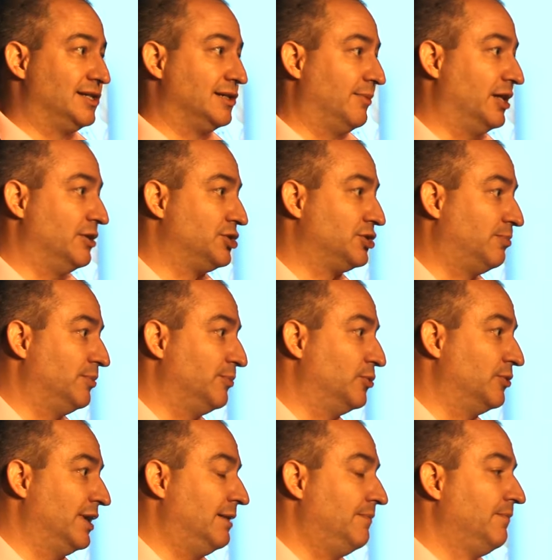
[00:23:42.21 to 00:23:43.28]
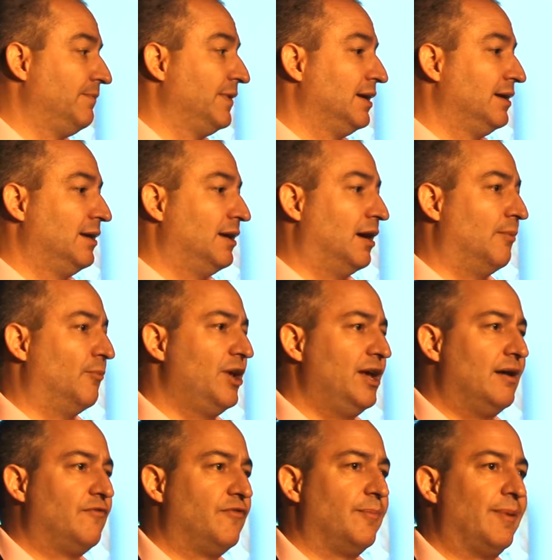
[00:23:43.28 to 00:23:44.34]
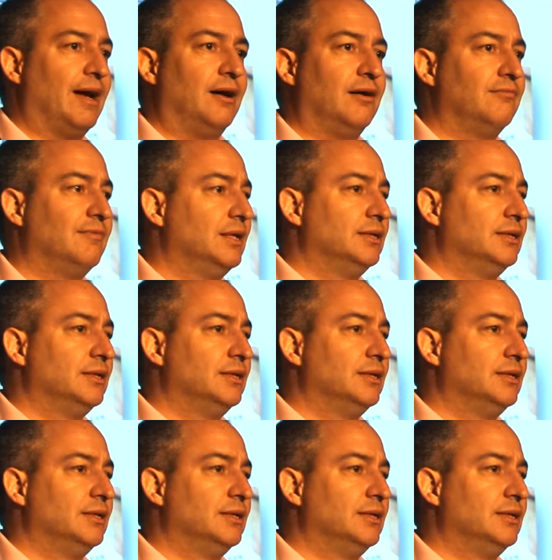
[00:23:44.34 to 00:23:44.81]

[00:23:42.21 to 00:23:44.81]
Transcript: by the shopping mall there. Um, we have about